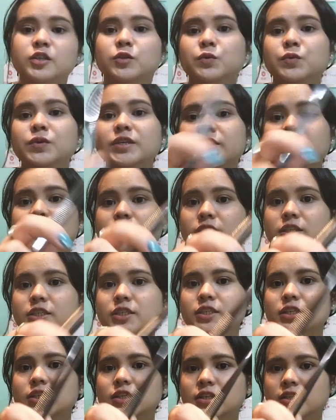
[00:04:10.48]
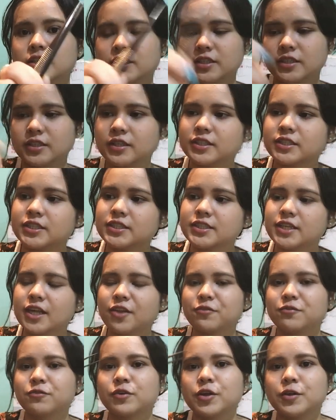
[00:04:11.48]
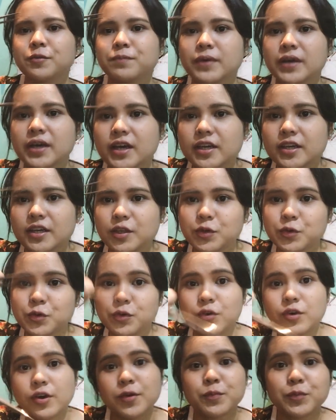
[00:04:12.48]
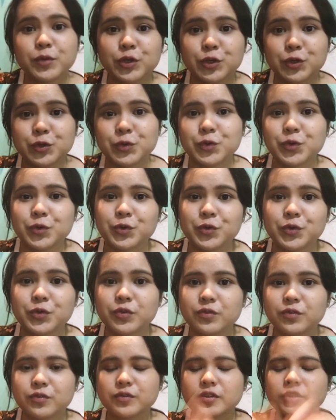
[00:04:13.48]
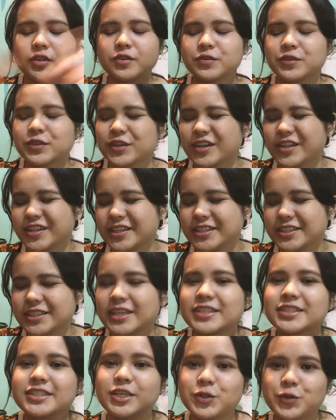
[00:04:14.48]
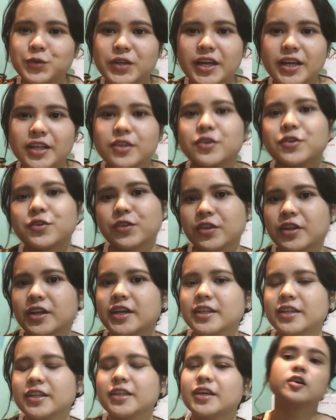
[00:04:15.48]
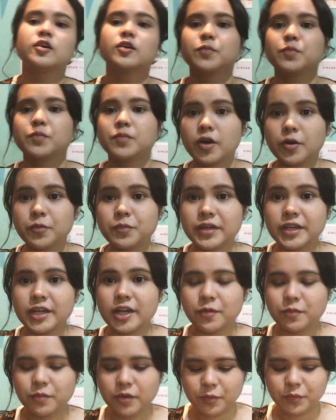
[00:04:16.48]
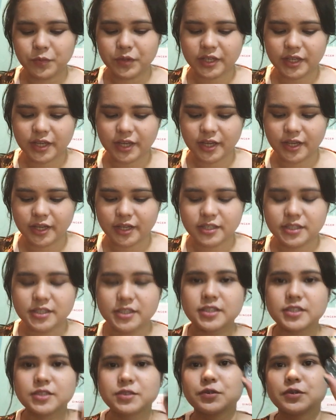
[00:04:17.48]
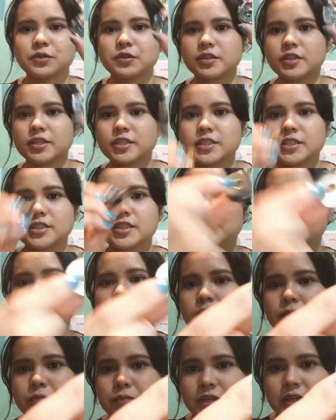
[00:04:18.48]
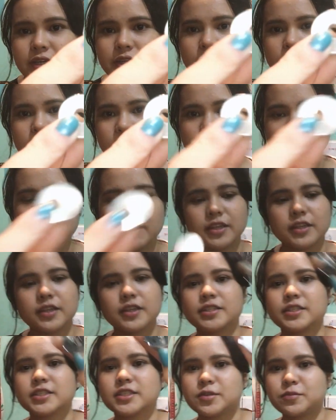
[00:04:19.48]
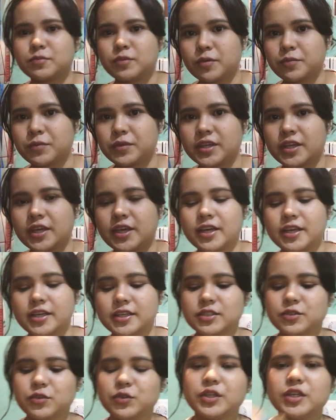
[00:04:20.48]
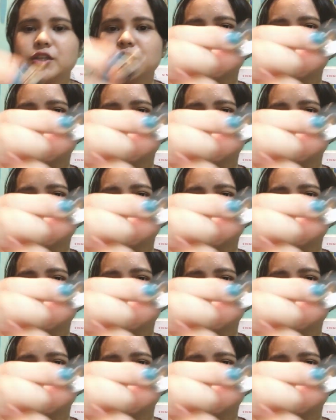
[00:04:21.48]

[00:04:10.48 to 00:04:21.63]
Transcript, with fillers: tweezer. This is helpful pag kinukuha mo yung, you know, this, sinulad yung thread. Bobbin and bobbin case. So, this is the bobbin and this is the bobbin case. So, dito